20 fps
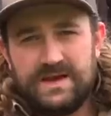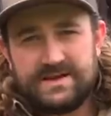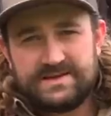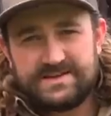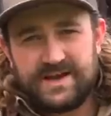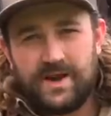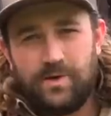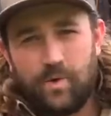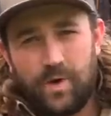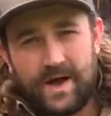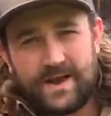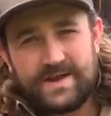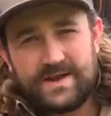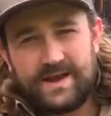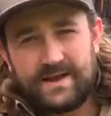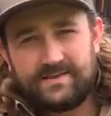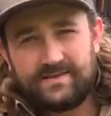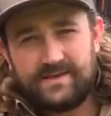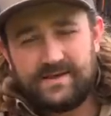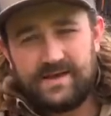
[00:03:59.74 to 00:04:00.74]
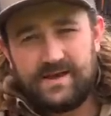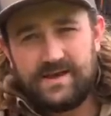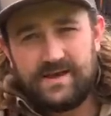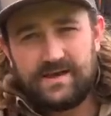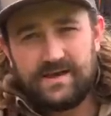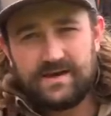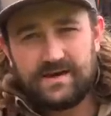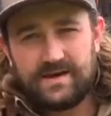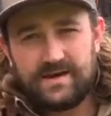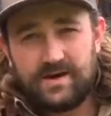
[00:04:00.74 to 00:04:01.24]
Day one at
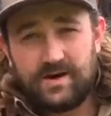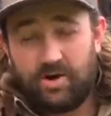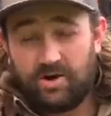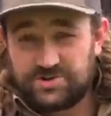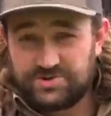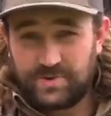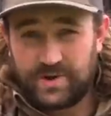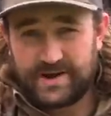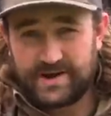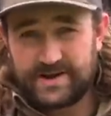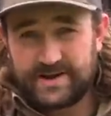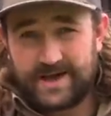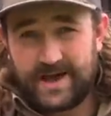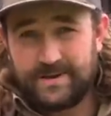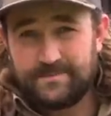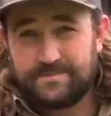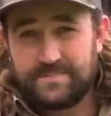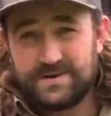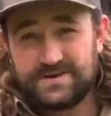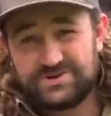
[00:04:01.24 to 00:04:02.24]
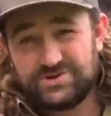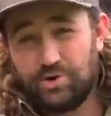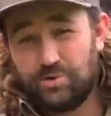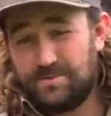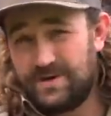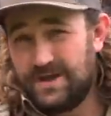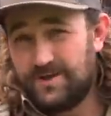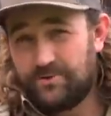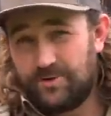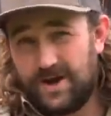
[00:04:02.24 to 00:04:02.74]
the uh, Oxwagon camp is
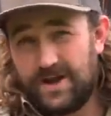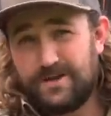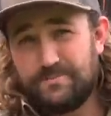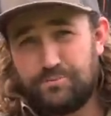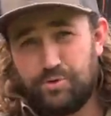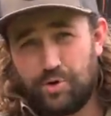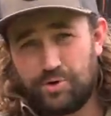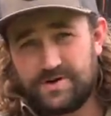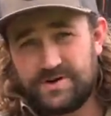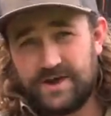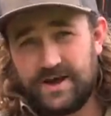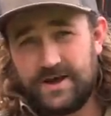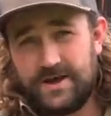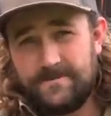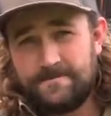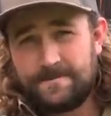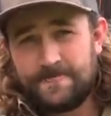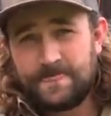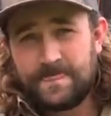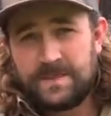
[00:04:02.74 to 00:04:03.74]
normally a really important day